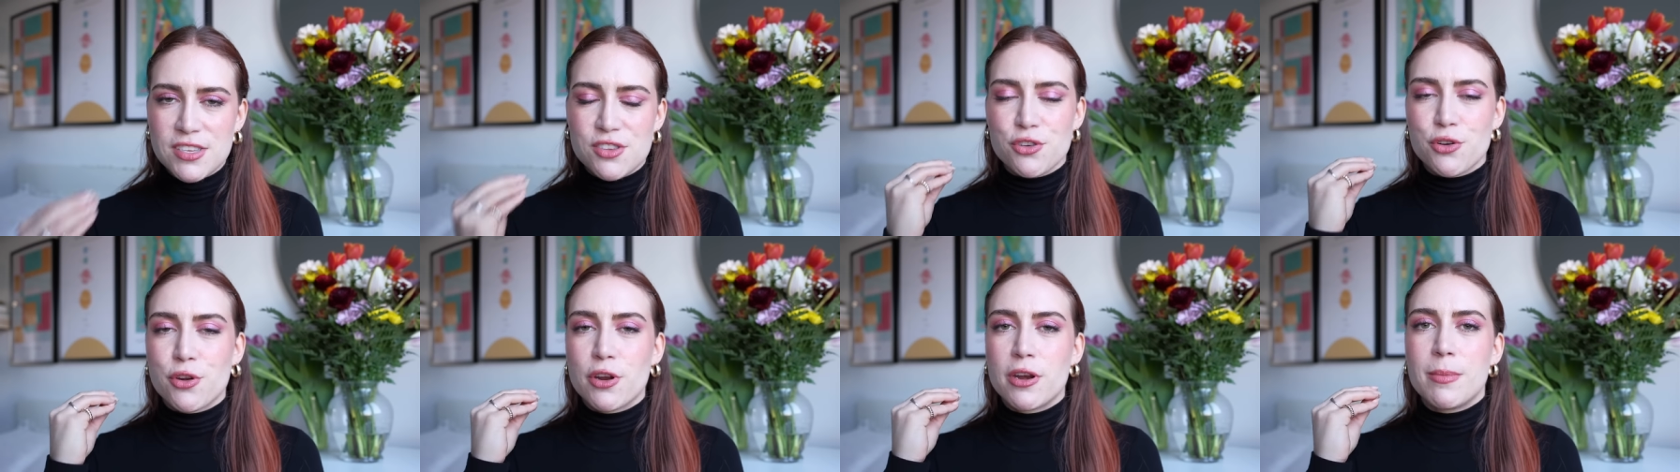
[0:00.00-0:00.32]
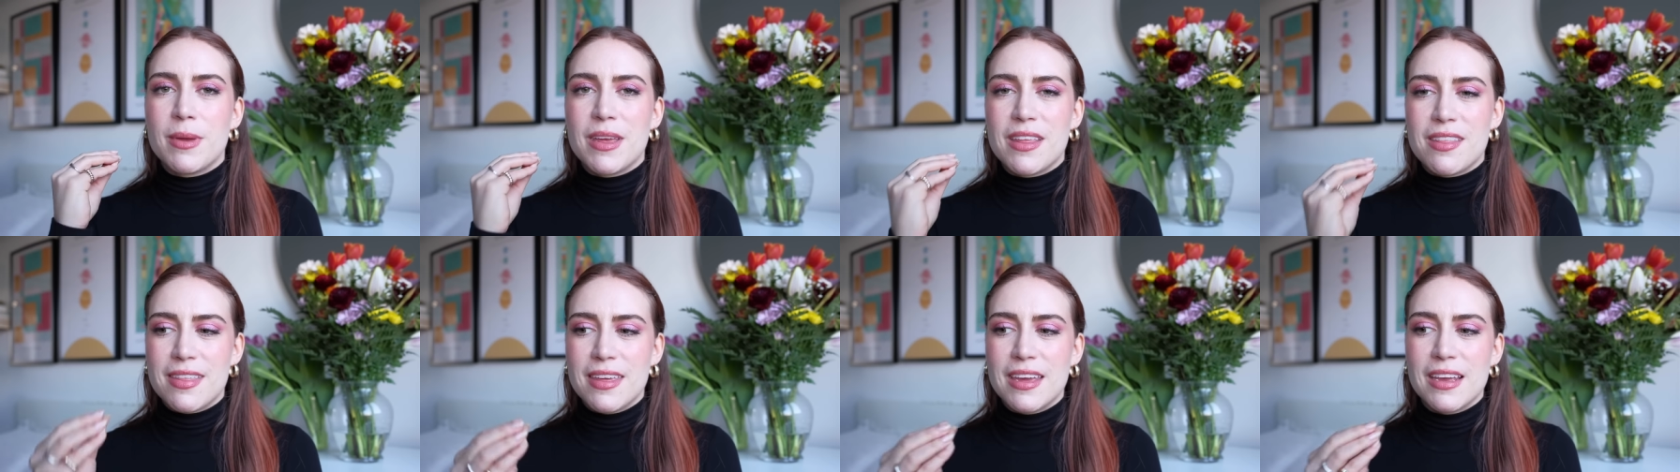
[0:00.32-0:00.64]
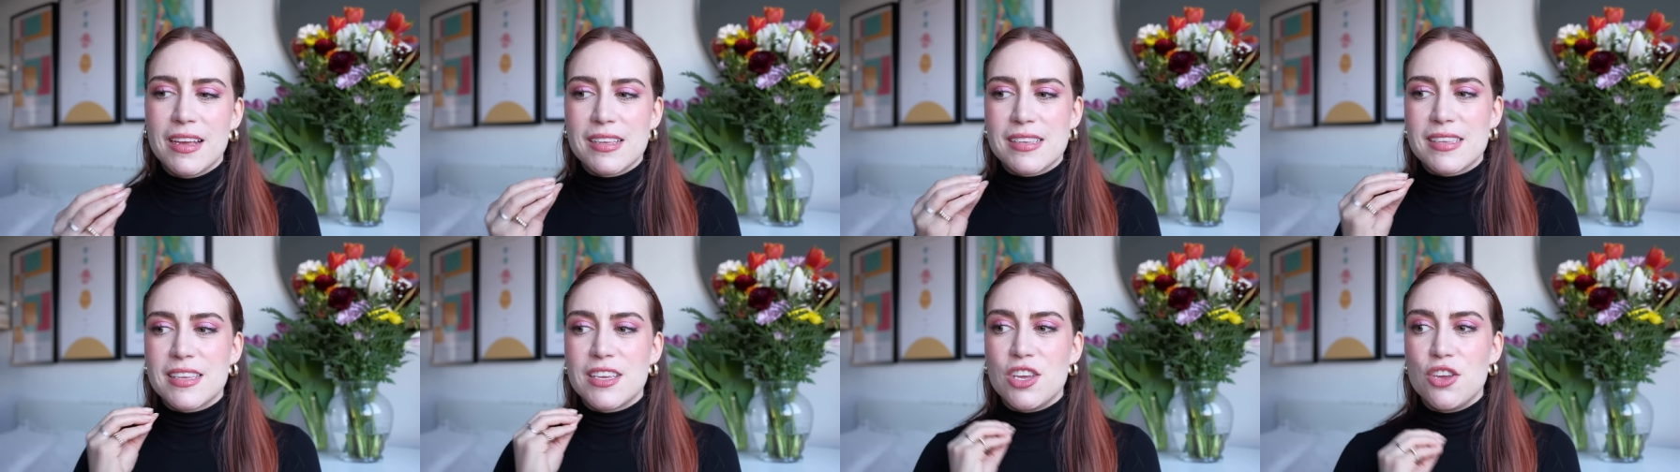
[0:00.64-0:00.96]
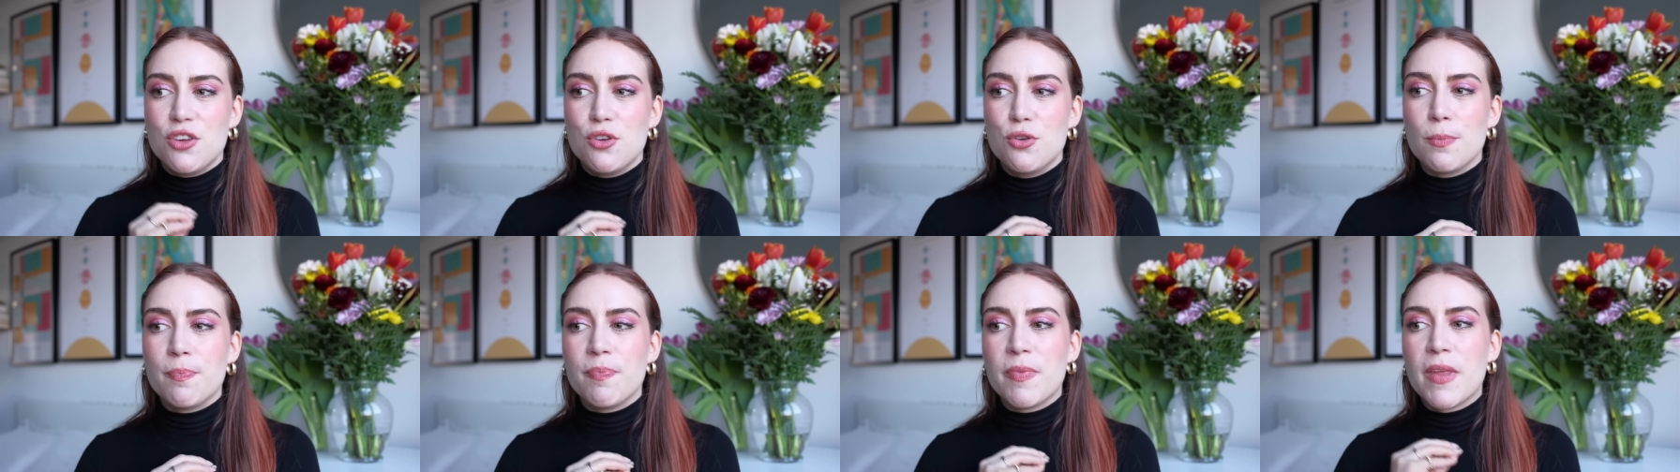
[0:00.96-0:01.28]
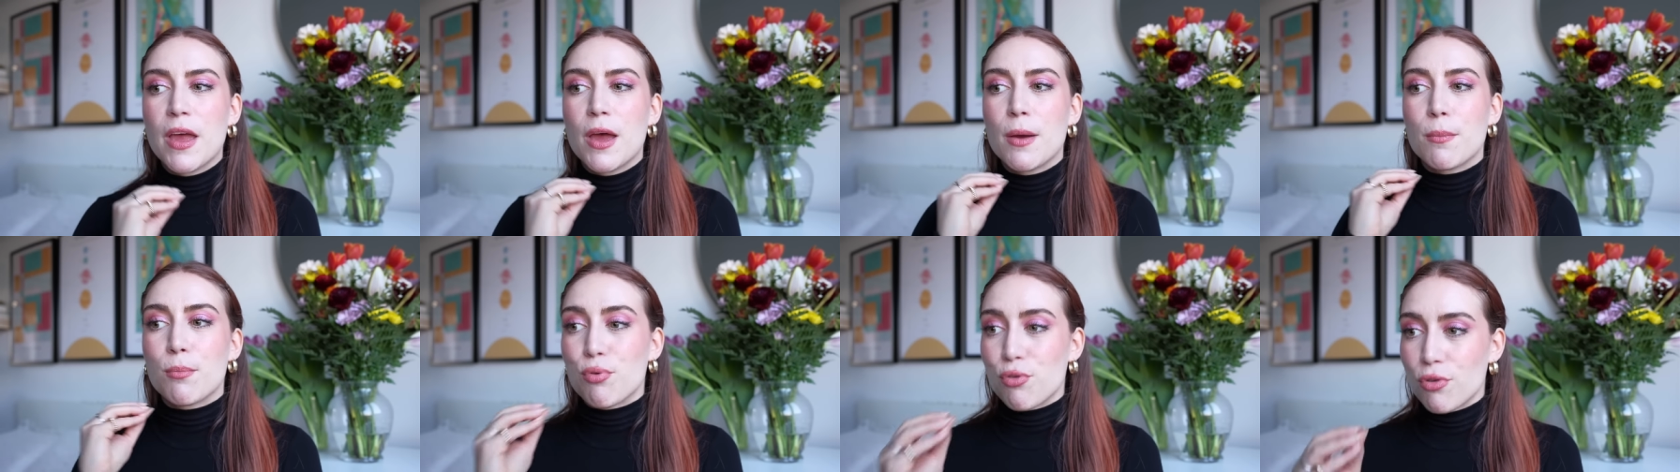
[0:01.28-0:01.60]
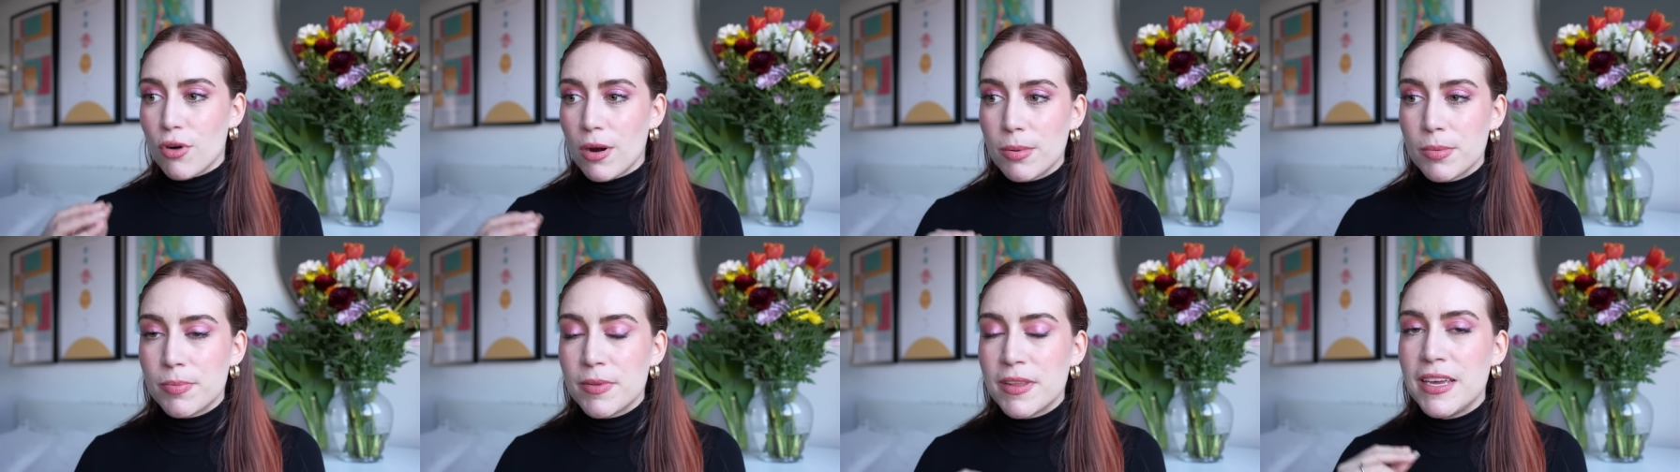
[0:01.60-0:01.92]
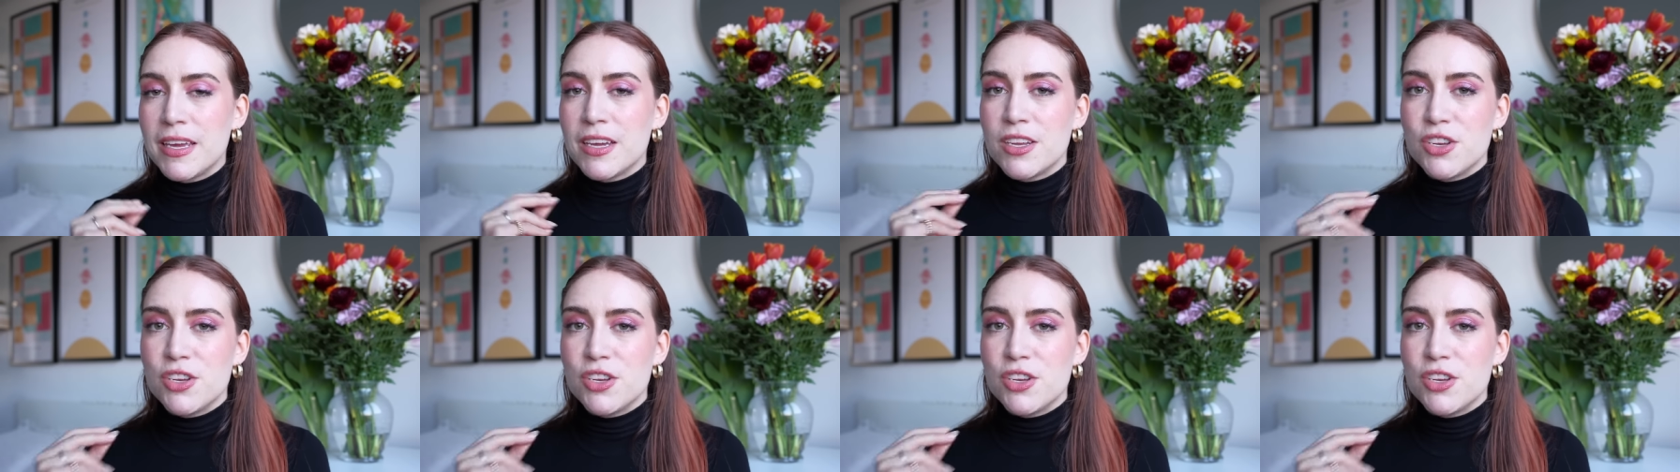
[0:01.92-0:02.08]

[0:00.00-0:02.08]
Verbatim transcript: They're going to be things that you probably